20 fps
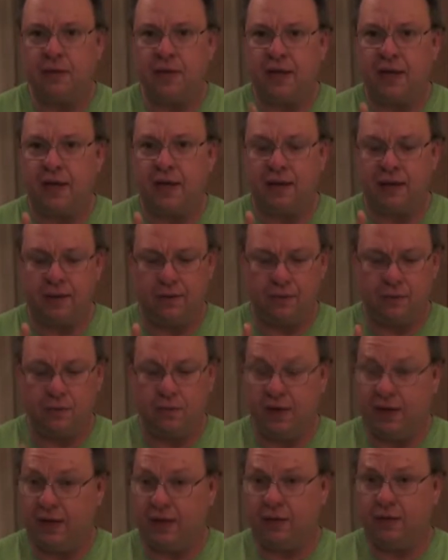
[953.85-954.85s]
we had
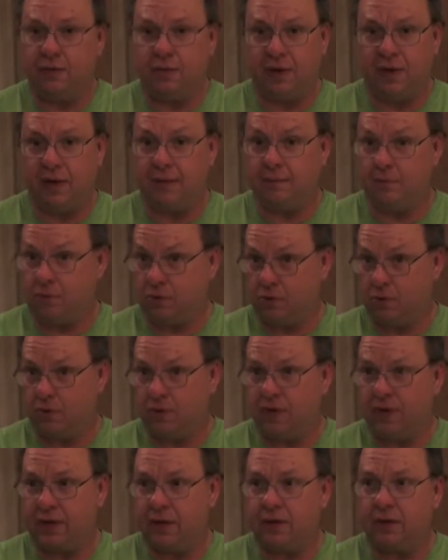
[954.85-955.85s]
more
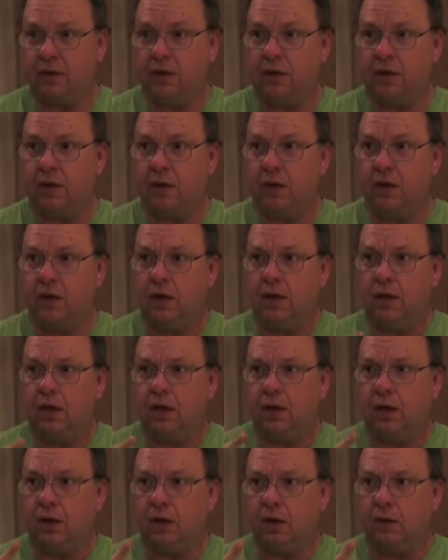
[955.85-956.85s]
wind.
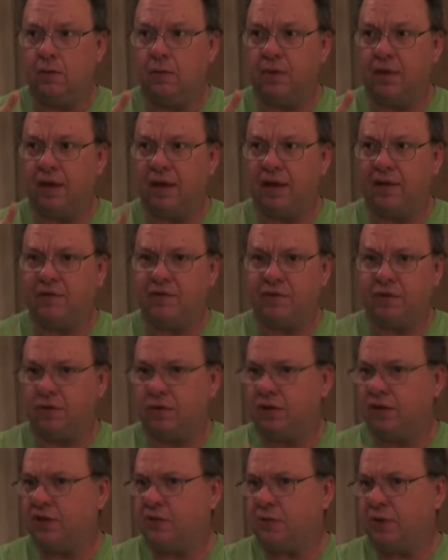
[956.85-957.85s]
After
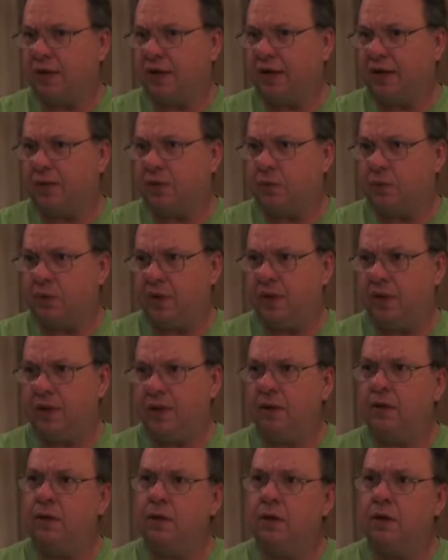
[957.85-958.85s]
lunch we had
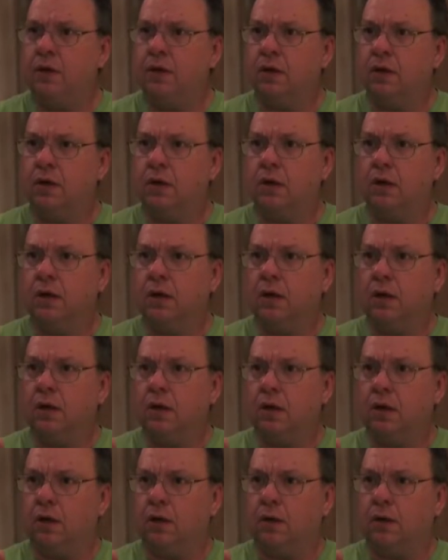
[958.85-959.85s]
wind.
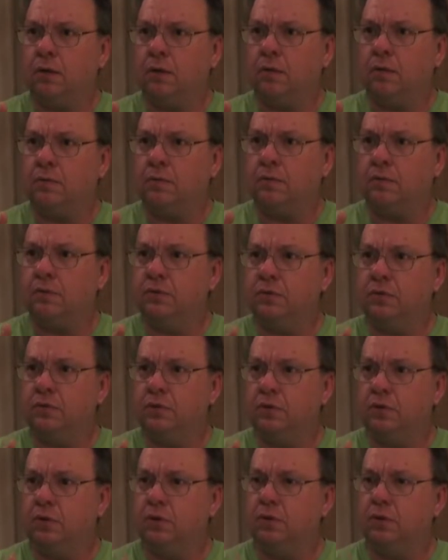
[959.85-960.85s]
I
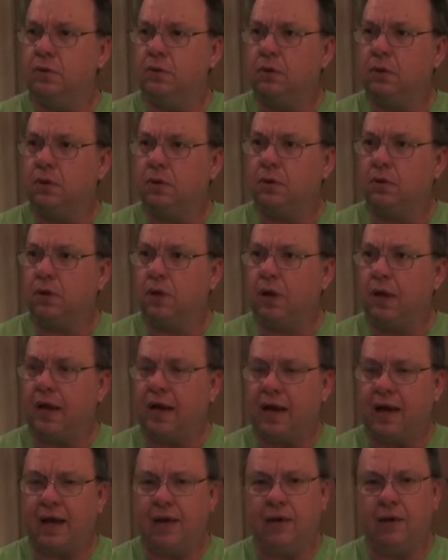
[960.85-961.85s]

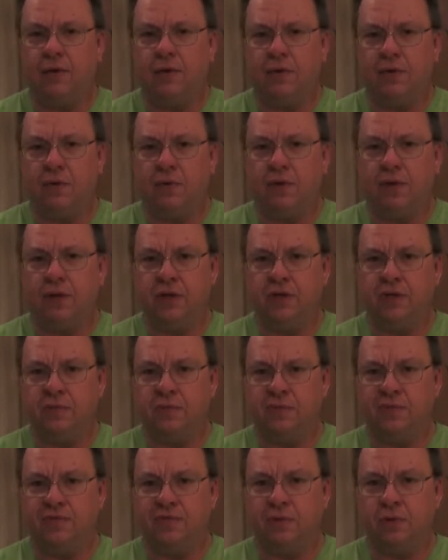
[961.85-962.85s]
got hit with wind just
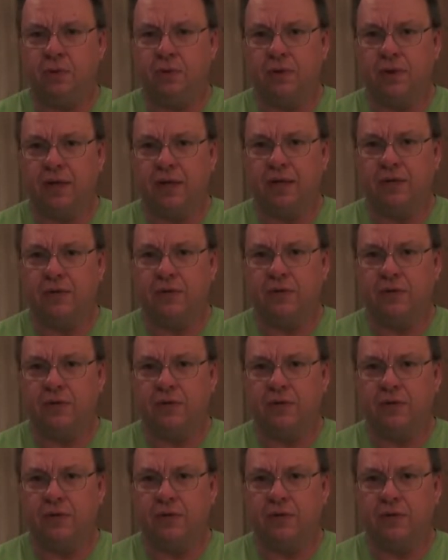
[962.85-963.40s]
before we got